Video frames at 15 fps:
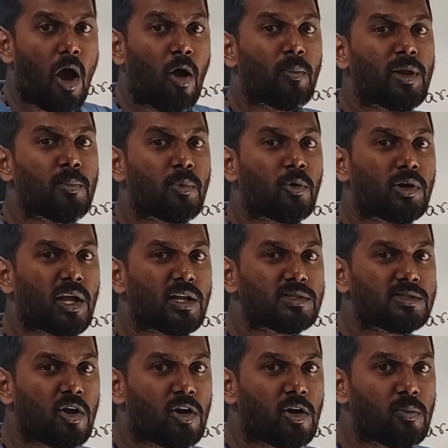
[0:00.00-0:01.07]
how many
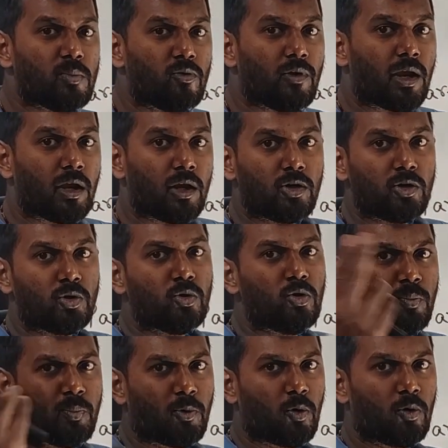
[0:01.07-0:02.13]
protons you are removing?
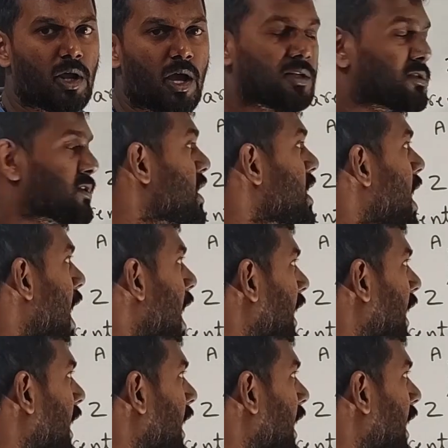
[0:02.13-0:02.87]
2 protons.